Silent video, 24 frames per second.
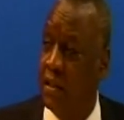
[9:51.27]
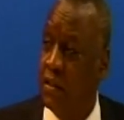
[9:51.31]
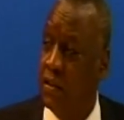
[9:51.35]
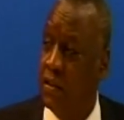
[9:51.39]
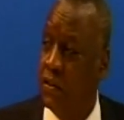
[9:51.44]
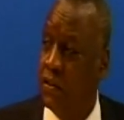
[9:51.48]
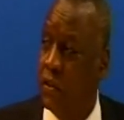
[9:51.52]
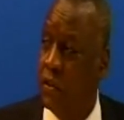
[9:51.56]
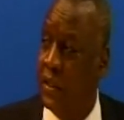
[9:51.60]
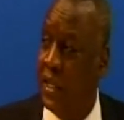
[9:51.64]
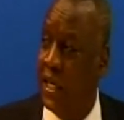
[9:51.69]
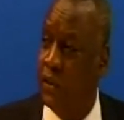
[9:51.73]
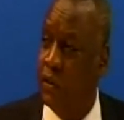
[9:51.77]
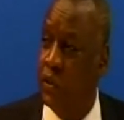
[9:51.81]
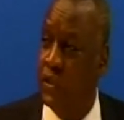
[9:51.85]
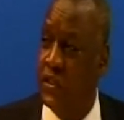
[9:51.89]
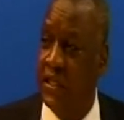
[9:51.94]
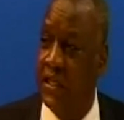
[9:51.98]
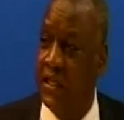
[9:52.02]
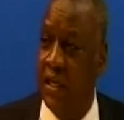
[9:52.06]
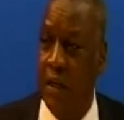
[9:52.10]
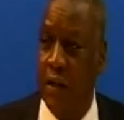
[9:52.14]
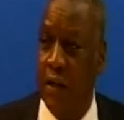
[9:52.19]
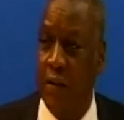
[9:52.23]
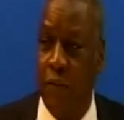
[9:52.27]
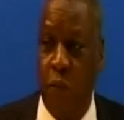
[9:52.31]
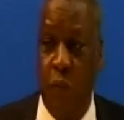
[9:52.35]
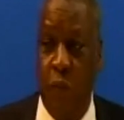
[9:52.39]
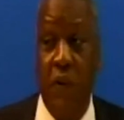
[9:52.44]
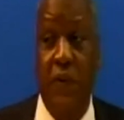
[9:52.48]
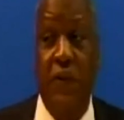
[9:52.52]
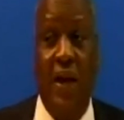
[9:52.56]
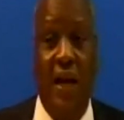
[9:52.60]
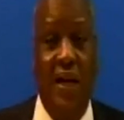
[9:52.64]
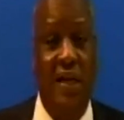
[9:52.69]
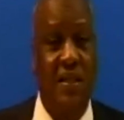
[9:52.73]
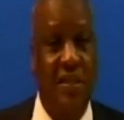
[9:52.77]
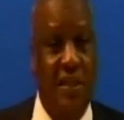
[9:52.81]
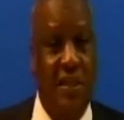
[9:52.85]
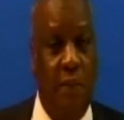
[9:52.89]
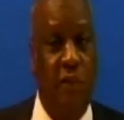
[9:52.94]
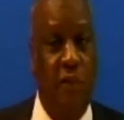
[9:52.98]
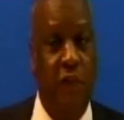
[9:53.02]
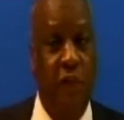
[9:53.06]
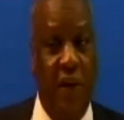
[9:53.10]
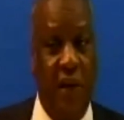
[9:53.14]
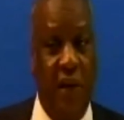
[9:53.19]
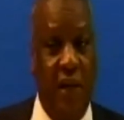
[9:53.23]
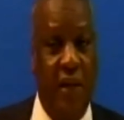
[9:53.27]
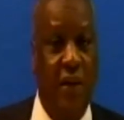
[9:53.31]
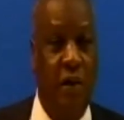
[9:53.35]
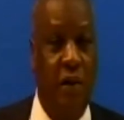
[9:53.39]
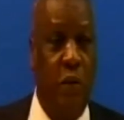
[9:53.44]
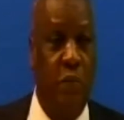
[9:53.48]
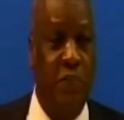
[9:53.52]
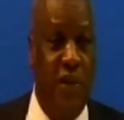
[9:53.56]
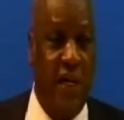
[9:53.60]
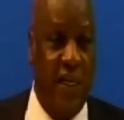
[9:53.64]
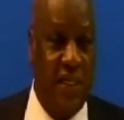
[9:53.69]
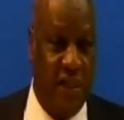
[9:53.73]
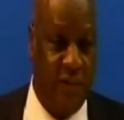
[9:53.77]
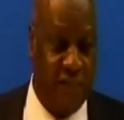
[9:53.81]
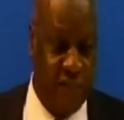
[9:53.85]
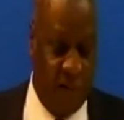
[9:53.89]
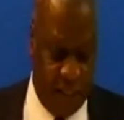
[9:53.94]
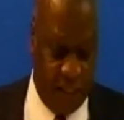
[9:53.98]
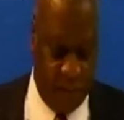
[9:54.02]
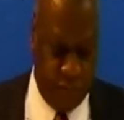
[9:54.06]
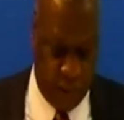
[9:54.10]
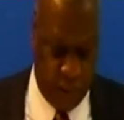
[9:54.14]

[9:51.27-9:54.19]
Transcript: so that to share with us some of the objective that we